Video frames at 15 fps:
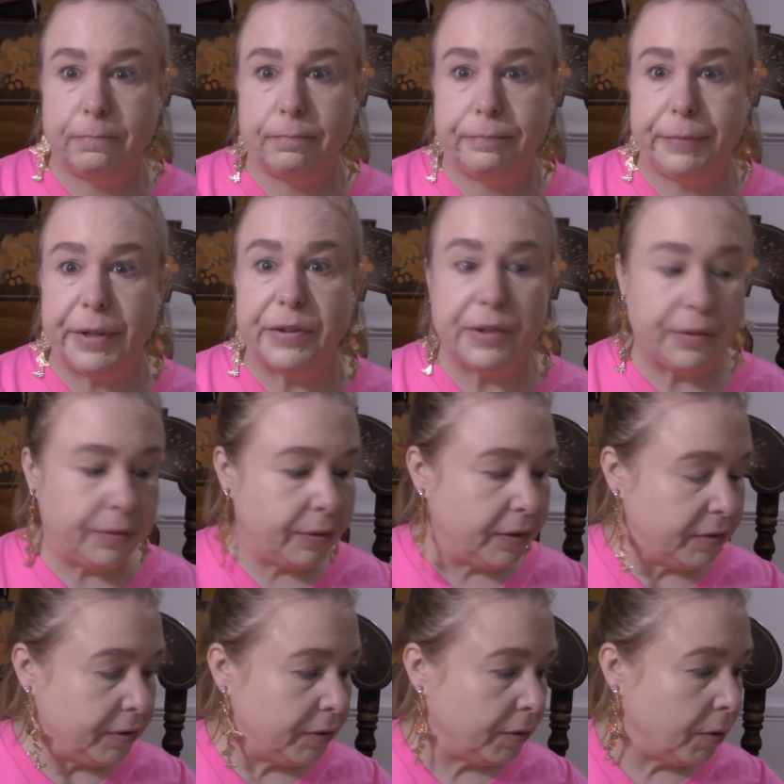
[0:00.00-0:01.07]
this is
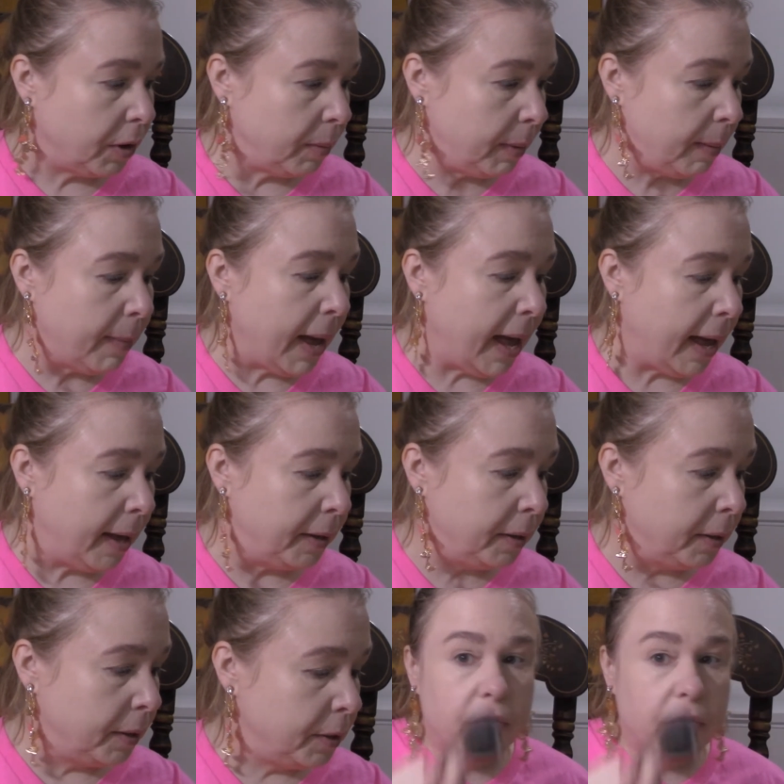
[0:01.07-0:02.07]
this is going to be bad.